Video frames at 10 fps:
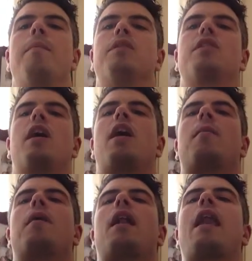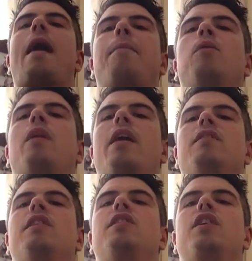some lat pull
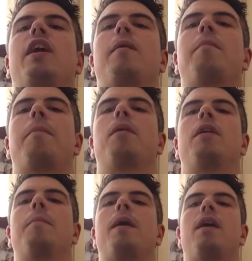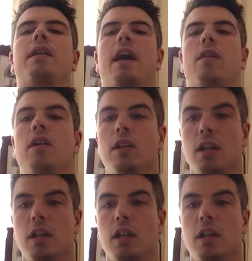downs in the gym, pulling the bar down,